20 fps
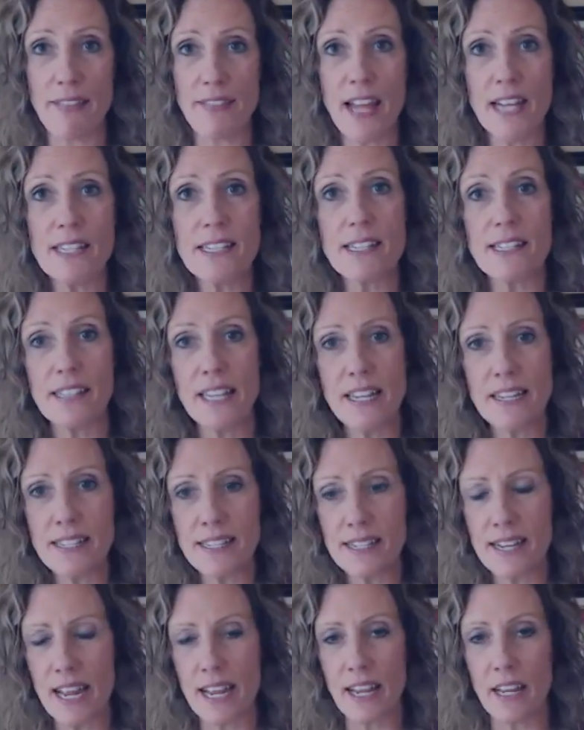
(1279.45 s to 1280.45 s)
and that's
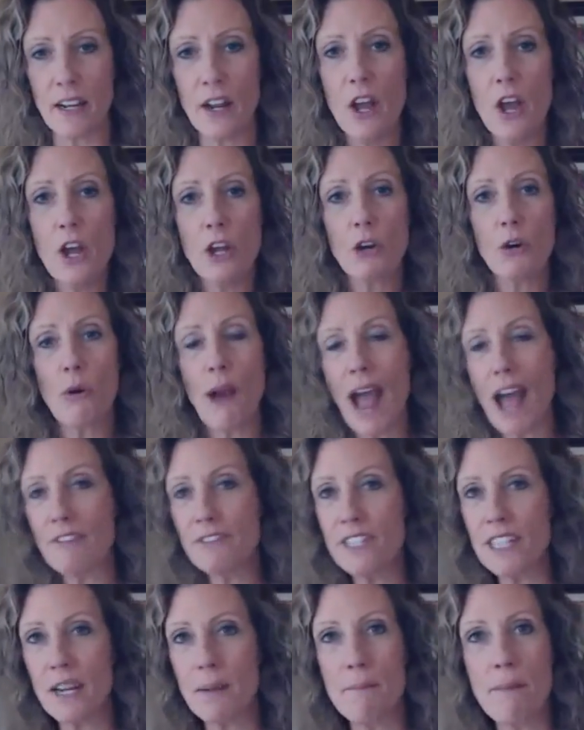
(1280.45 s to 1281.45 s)
listening and
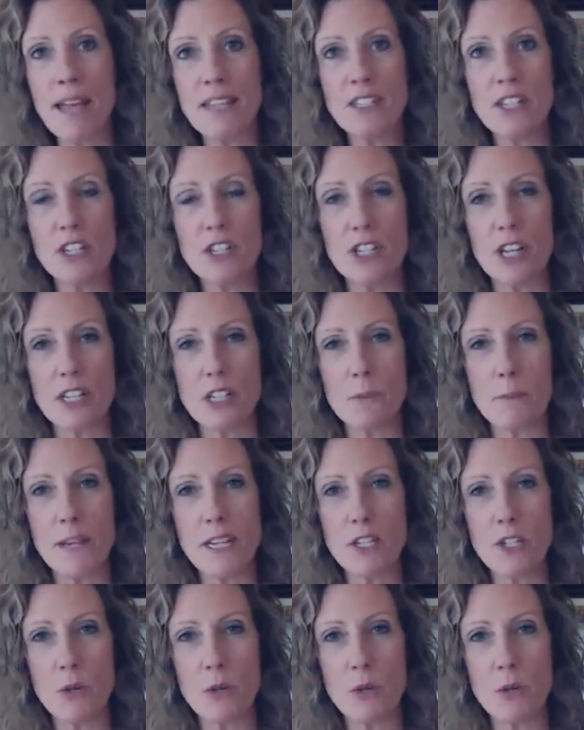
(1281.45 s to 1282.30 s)
crafting a message that speaks